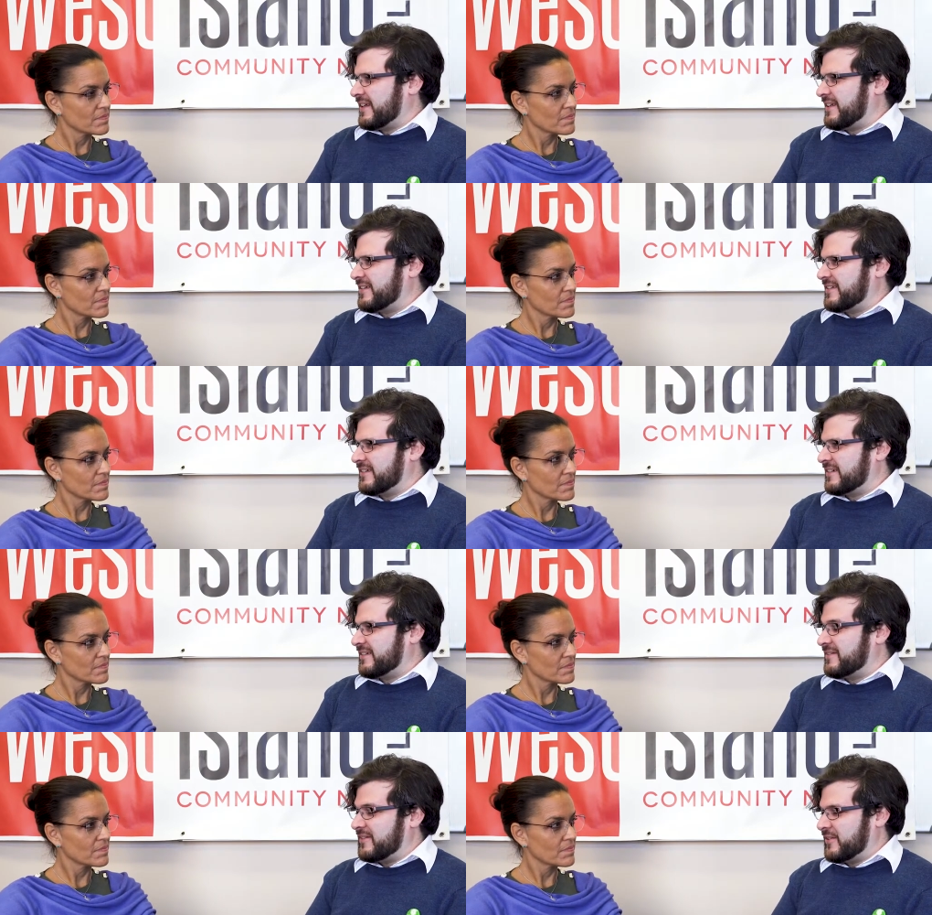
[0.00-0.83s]
Speaker 1: And
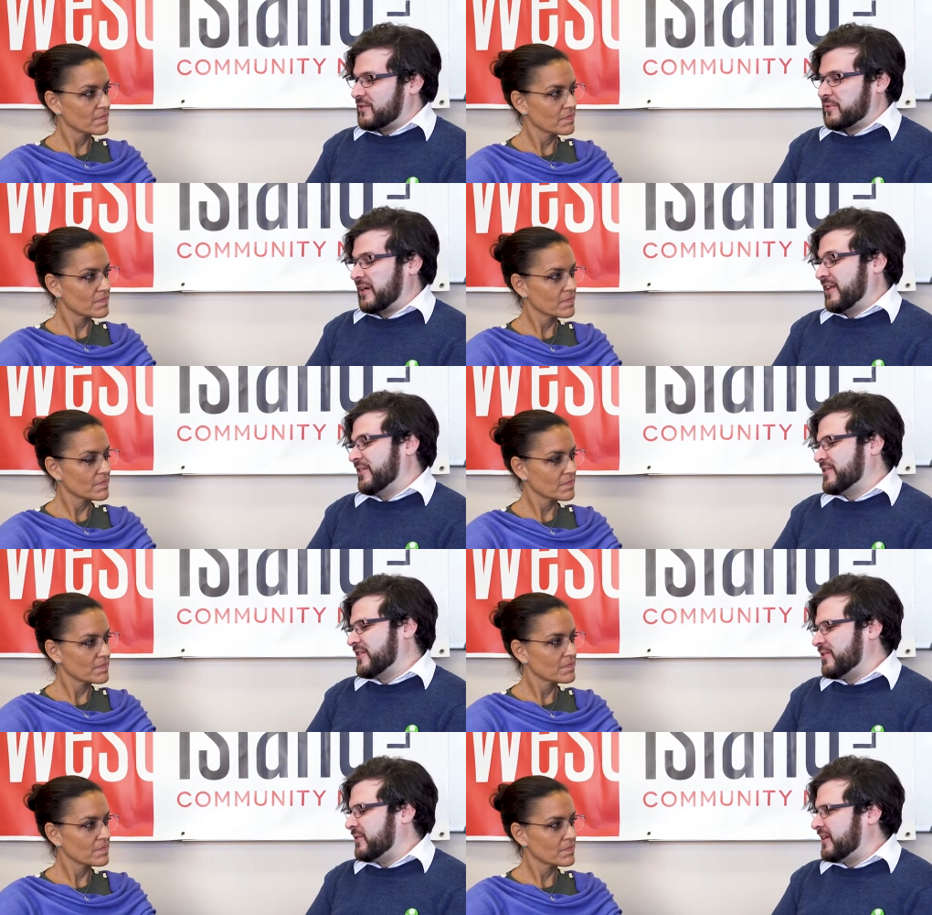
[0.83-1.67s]
uh, you know, 20
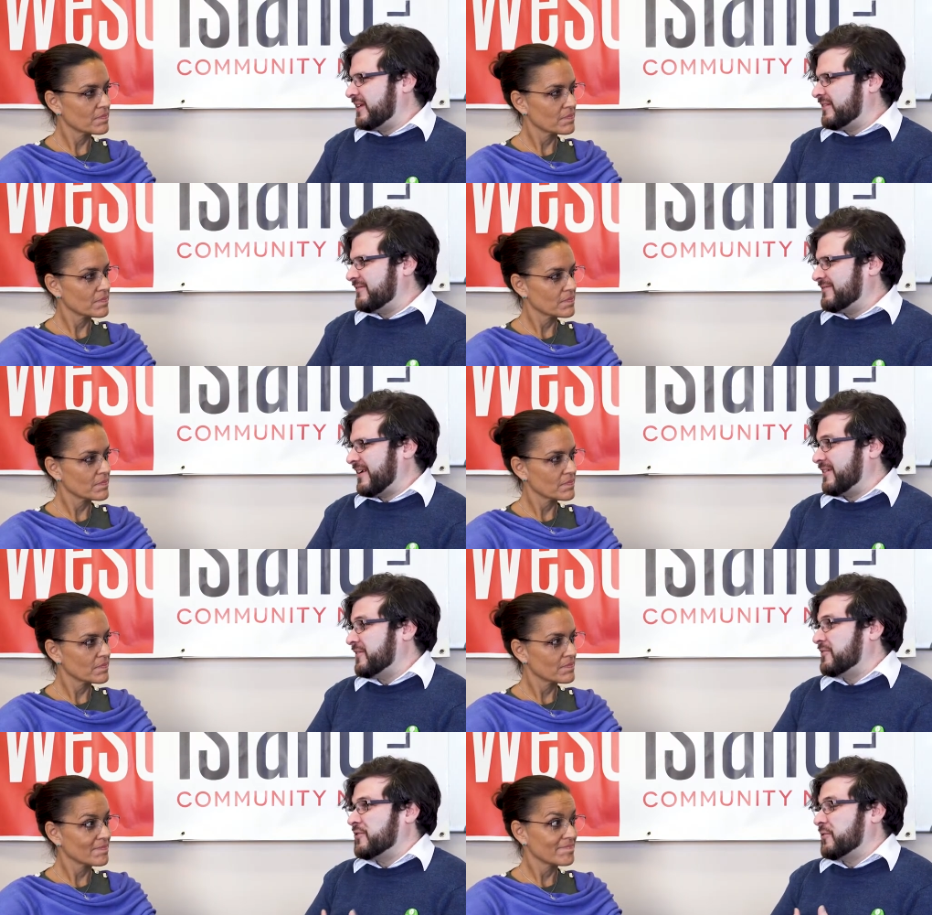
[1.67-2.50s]
years ago, we didn't, I
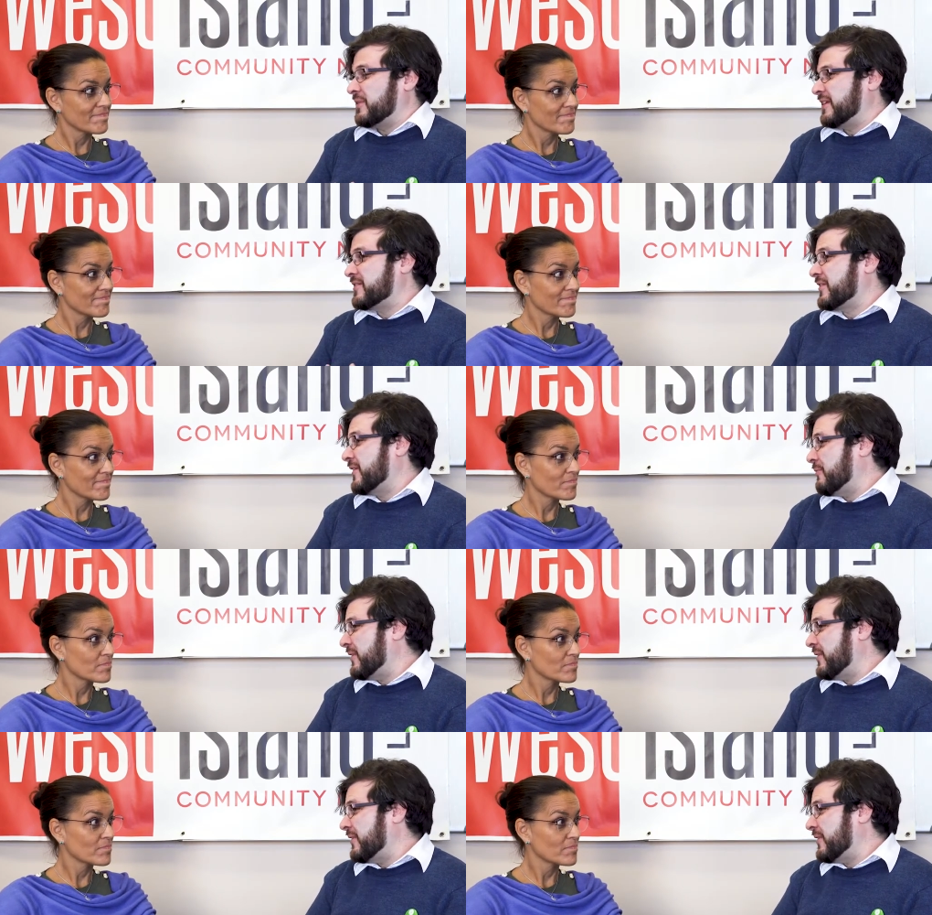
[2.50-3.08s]
didn't know what the internet